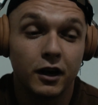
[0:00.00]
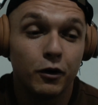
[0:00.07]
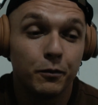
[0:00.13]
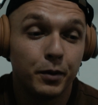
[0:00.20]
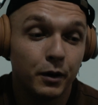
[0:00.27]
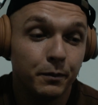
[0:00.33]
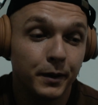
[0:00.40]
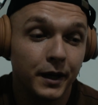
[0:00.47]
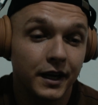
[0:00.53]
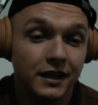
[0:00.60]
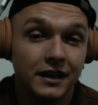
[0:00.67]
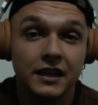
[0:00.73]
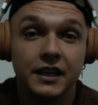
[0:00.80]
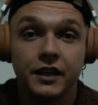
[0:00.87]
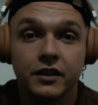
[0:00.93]
I'll pop
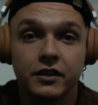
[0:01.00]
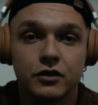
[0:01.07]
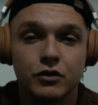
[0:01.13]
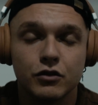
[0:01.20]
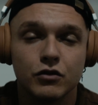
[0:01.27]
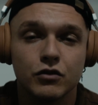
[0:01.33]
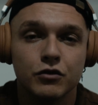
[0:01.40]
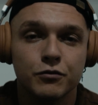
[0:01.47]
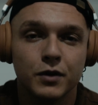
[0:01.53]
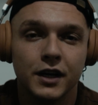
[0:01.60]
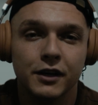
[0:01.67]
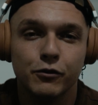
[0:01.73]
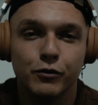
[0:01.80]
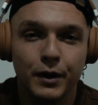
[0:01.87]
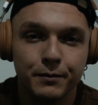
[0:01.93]
a link to
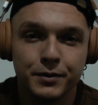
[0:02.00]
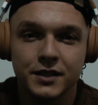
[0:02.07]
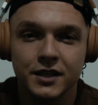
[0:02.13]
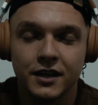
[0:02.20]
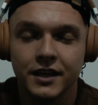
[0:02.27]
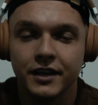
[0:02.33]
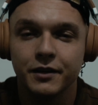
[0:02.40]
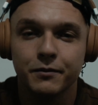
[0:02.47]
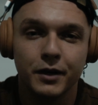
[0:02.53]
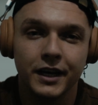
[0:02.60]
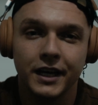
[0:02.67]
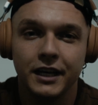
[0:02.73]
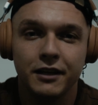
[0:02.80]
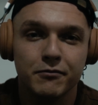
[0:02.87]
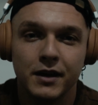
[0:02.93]
my website and
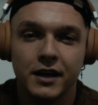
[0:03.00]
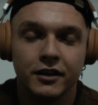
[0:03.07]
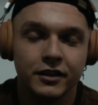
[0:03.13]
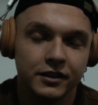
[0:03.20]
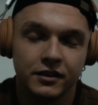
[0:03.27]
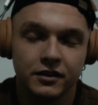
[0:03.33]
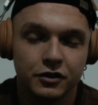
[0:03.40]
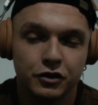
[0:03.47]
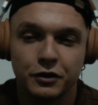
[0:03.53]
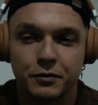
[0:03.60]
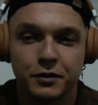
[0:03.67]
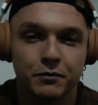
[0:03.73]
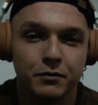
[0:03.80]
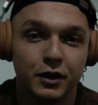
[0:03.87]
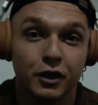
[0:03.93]
my email in the
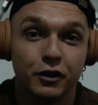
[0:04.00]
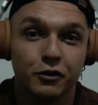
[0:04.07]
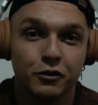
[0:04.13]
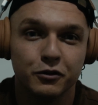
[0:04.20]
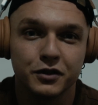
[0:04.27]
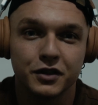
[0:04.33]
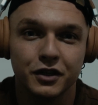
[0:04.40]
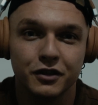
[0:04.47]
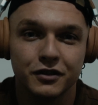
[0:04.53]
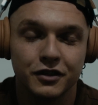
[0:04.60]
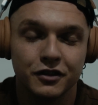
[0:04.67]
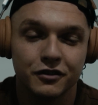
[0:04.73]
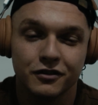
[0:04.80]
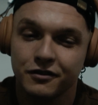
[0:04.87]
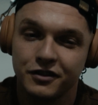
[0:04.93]
description below also.
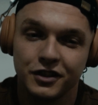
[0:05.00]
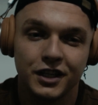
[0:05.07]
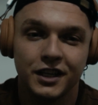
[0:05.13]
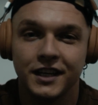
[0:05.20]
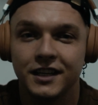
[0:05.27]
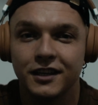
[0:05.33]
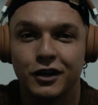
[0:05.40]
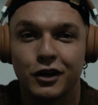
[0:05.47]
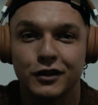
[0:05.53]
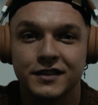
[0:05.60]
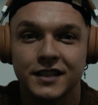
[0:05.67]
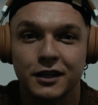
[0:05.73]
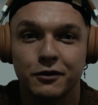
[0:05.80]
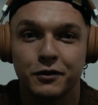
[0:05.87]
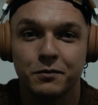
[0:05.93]
So if you need to get in
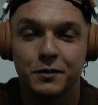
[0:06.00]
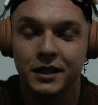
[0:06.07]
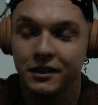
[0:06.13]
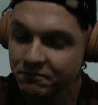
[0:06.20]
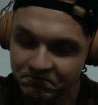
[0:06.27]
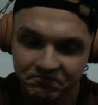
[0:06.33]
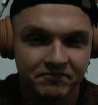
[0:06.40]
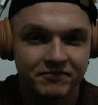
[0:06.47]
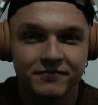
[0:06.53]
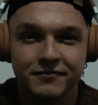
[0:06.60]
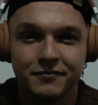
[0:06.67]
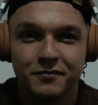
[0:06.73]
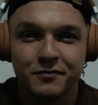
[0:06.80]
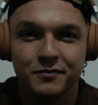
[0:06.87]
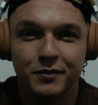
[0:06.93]
contact with me,
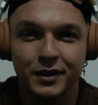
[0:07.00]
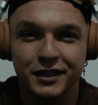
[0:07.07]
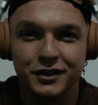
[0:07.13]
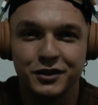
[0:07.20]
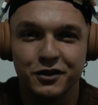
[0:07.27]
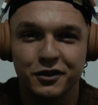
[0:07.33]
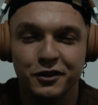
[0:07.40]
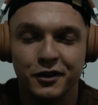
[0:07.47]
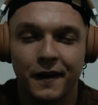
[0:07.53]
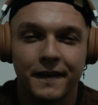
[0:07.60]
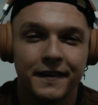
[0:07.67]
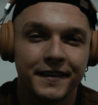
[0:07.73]
please do.